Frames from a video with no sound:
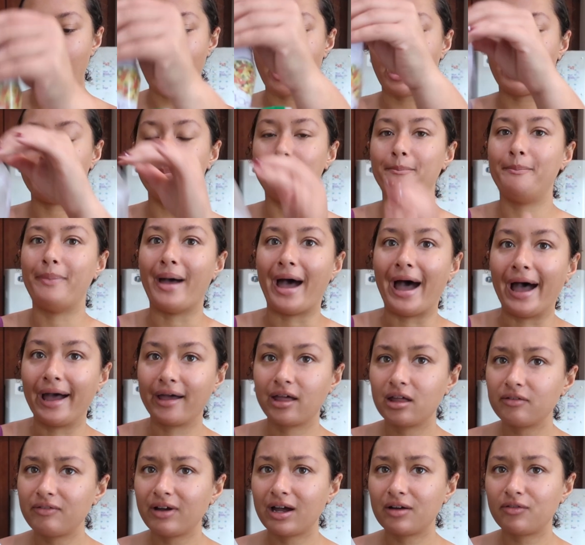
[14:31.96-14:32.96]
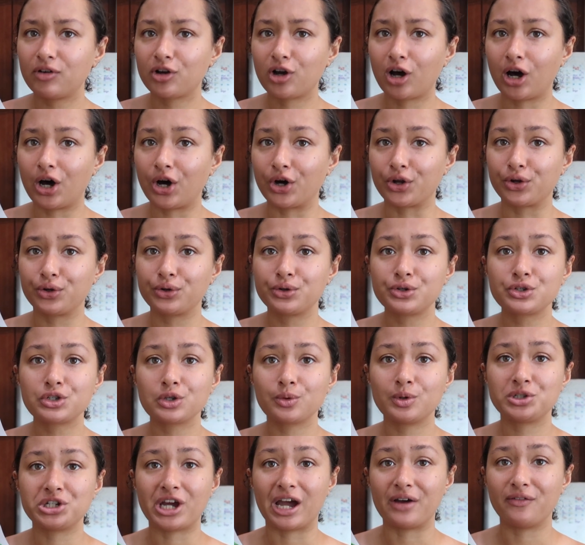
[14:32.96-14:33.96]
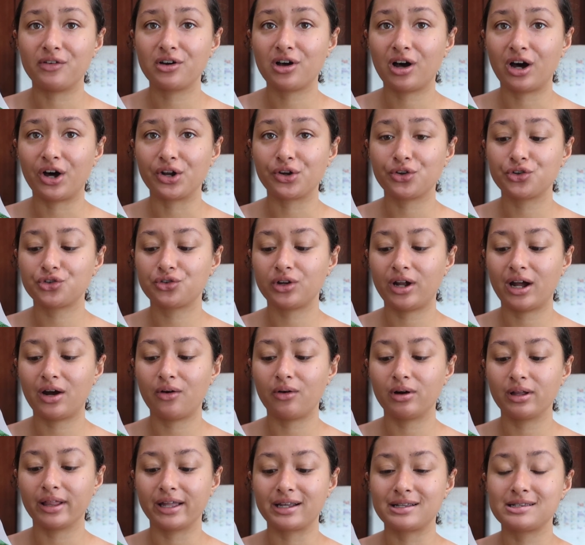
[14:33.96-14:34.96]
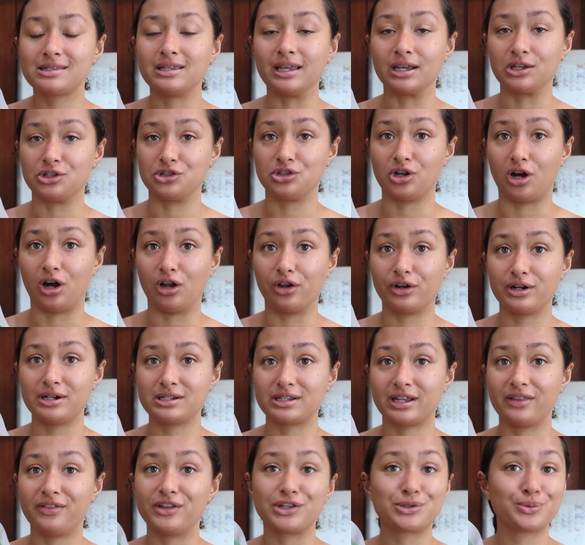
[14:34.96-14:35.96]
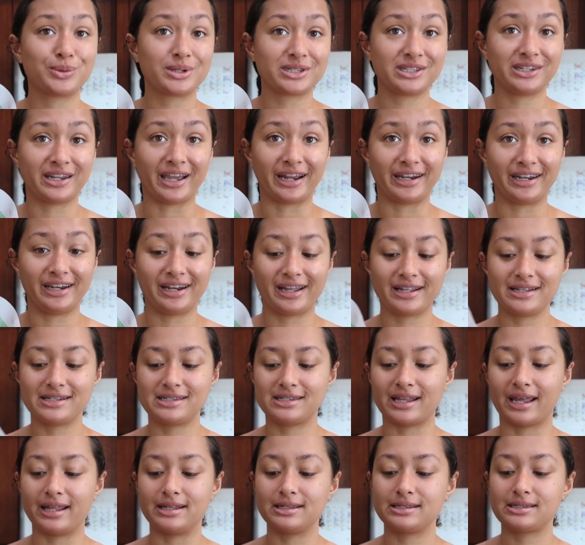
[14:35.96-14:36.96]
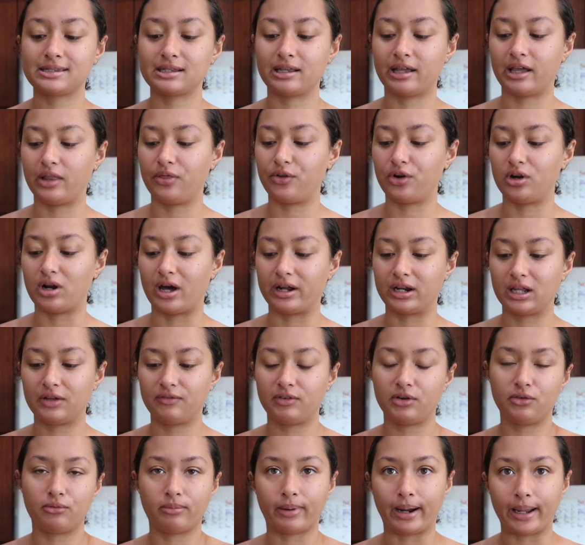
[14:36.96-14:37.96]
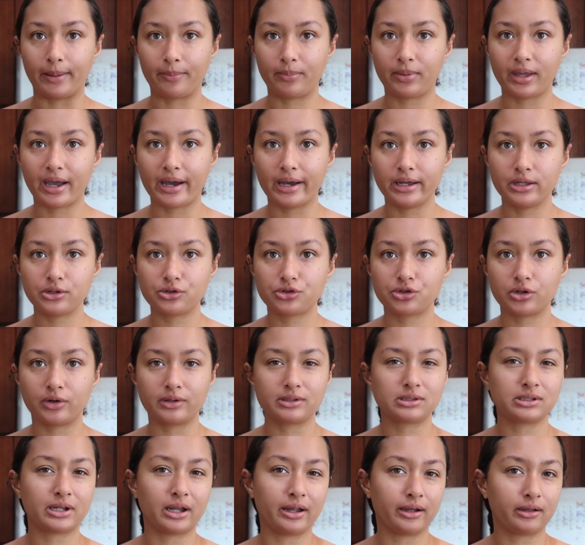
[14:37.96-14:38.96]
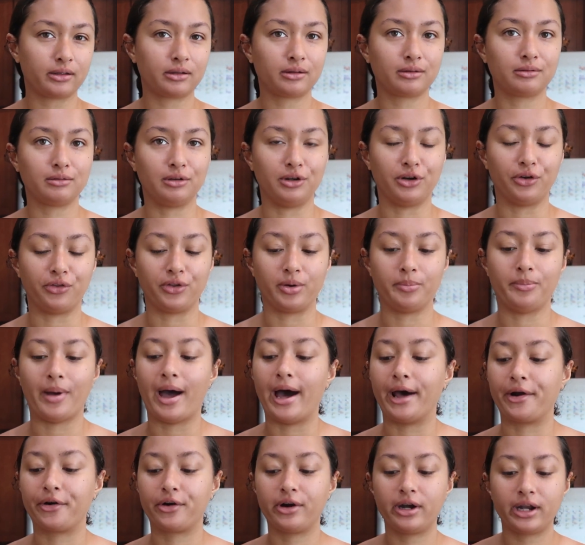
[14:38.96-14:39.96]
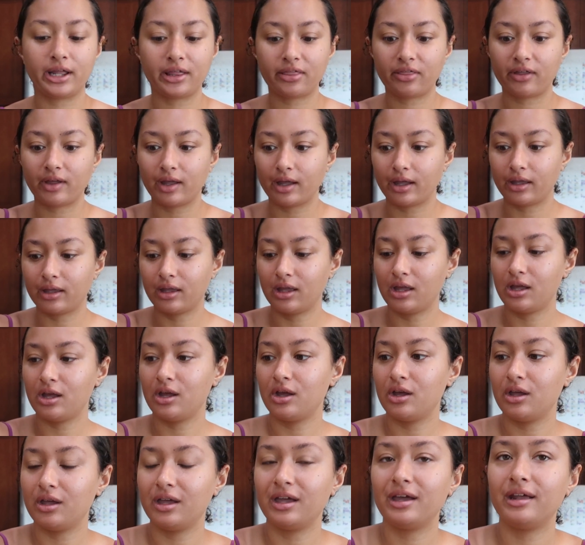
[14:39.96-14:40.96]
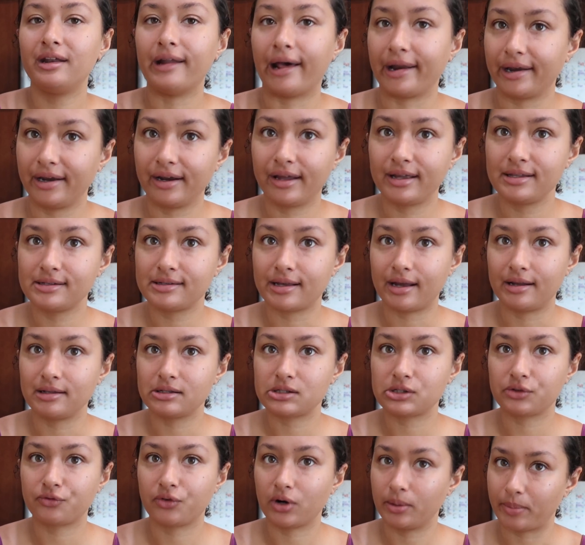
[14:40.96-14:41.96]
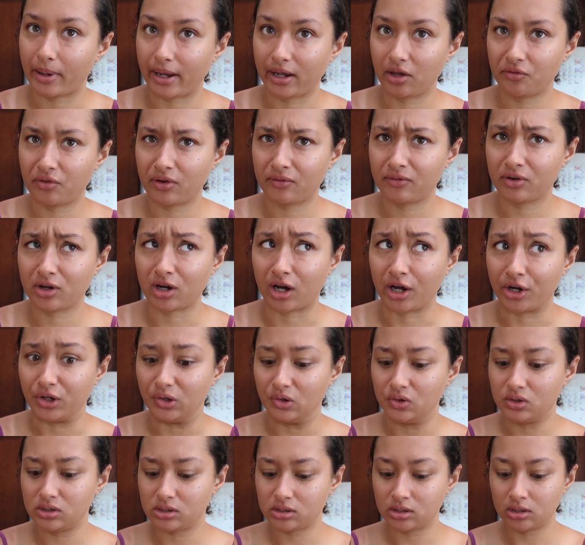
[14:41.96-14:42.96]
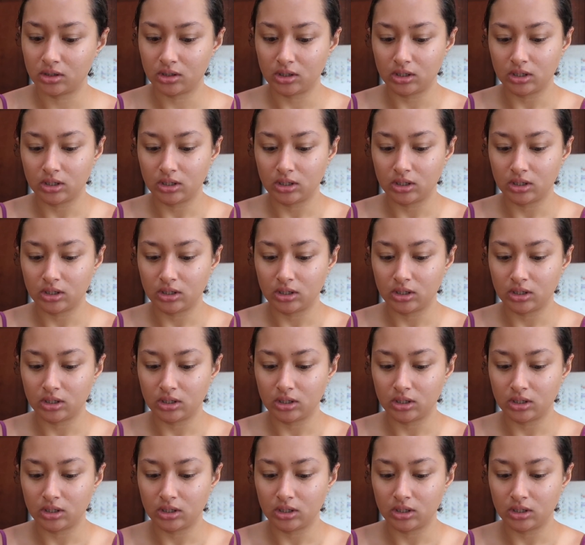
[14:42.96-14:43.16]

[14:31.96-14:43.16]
A bag of avocados, which avocados now are like $6, and this was 99 cents, and they're not even ripe yet, so it's not like, you know, they're bad or anything. 99 cents for a bag of avocados.